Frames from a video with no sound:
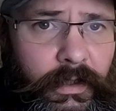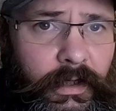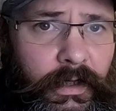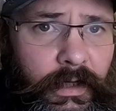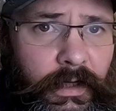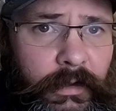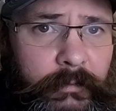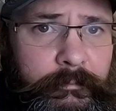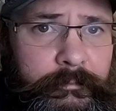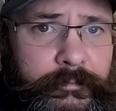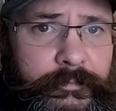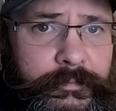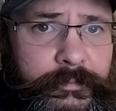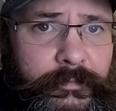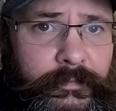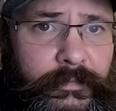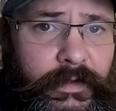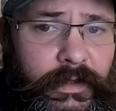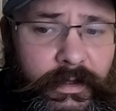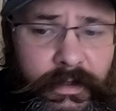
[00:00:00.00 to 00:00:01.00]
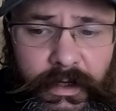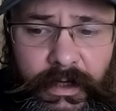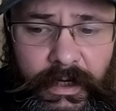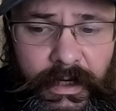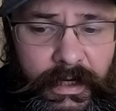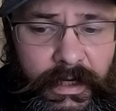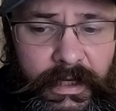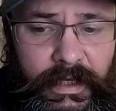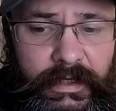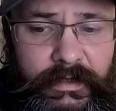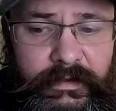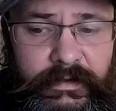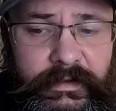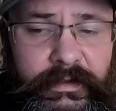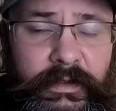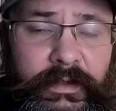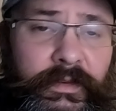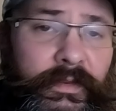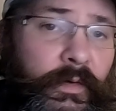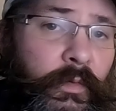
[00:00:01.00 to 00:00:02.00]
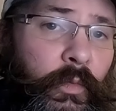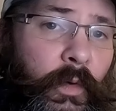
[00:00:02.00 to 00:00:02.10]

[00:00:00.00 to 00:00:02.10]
and then the